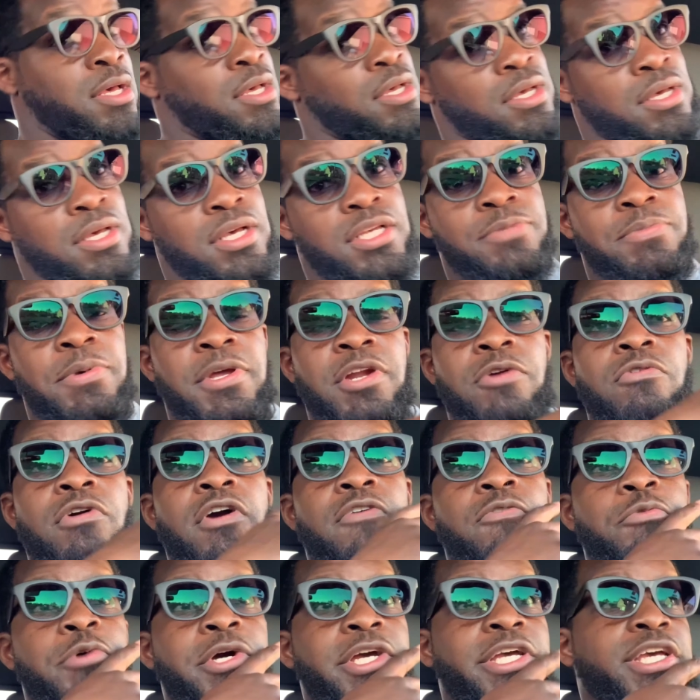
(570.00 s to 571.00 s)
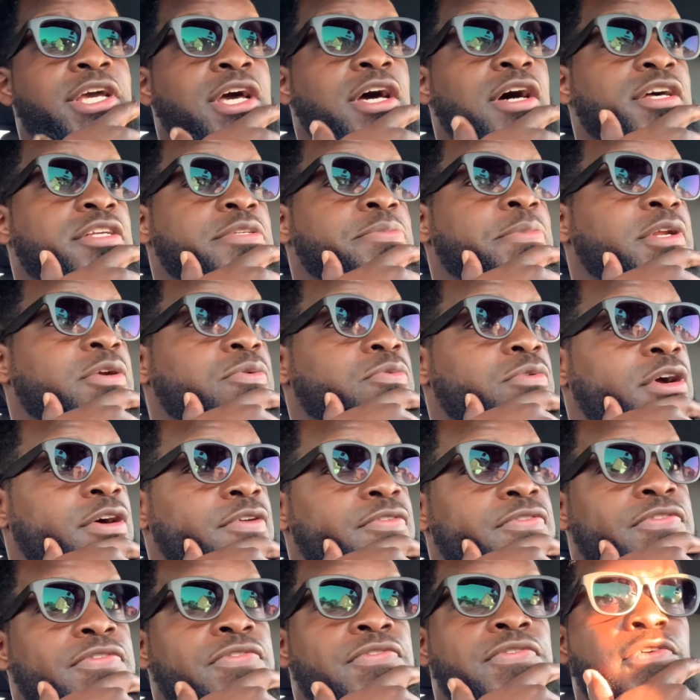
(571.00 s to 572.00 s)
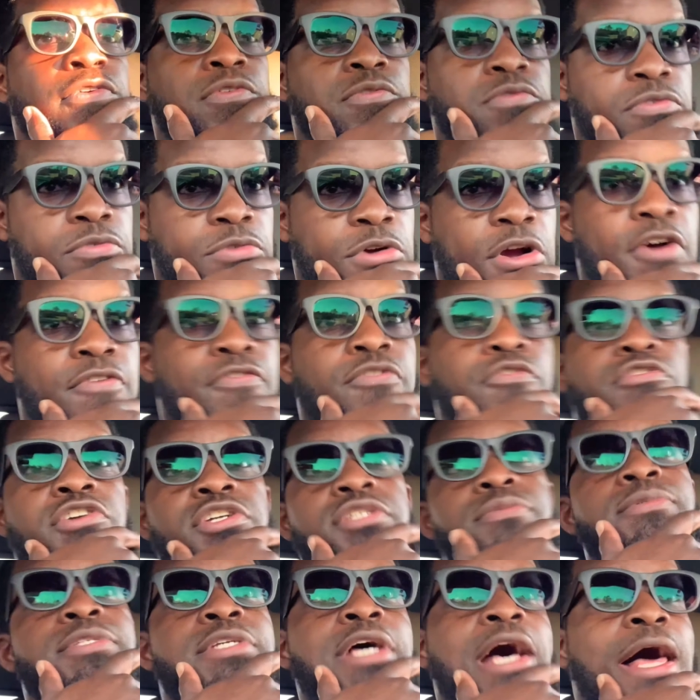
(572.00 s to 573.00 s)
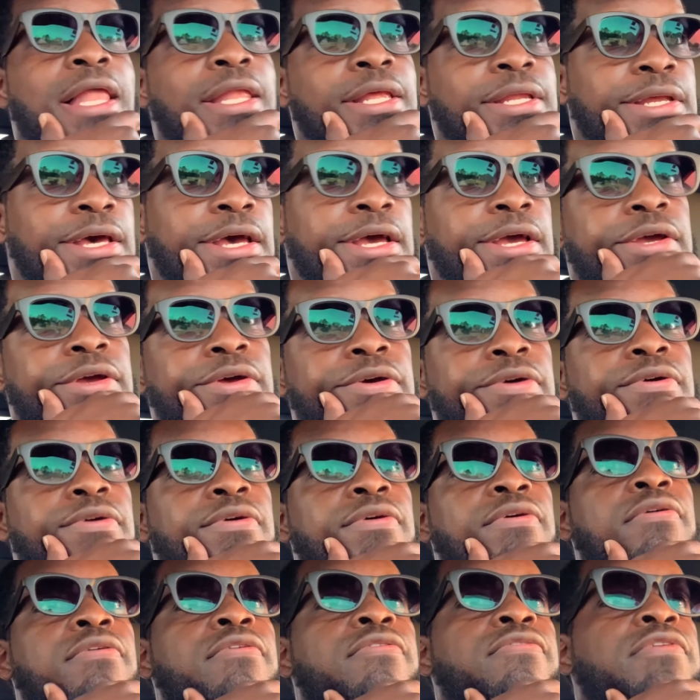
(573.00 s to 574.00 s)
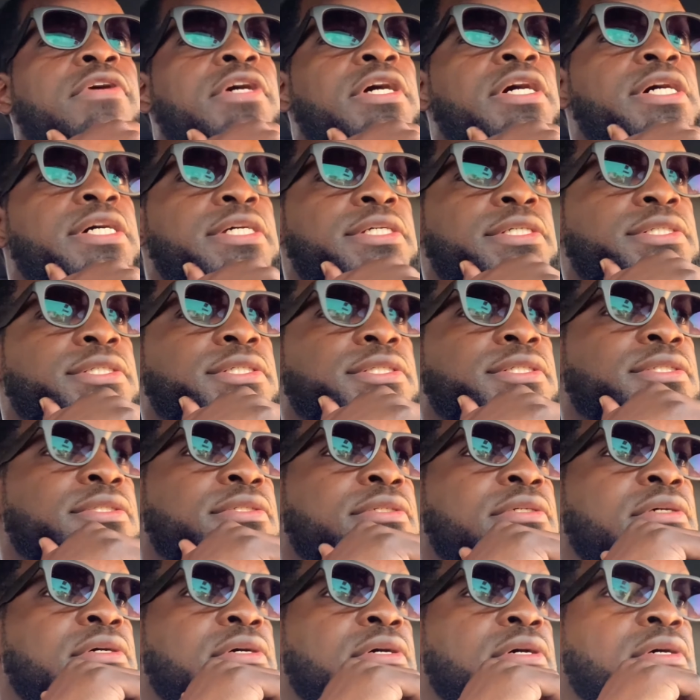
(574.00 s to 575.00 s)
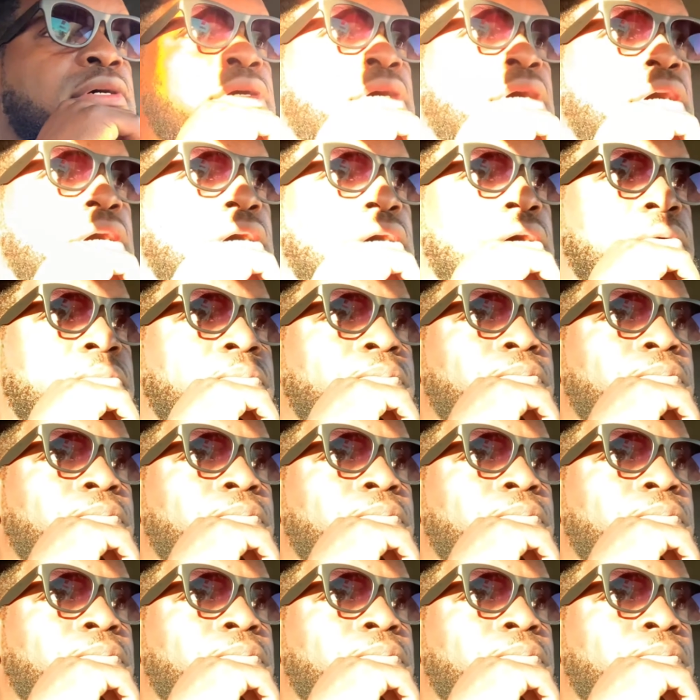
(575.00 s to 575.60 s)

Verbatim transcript: it's been a rough week, y'all. It's been a rough Christmas holiday for us. A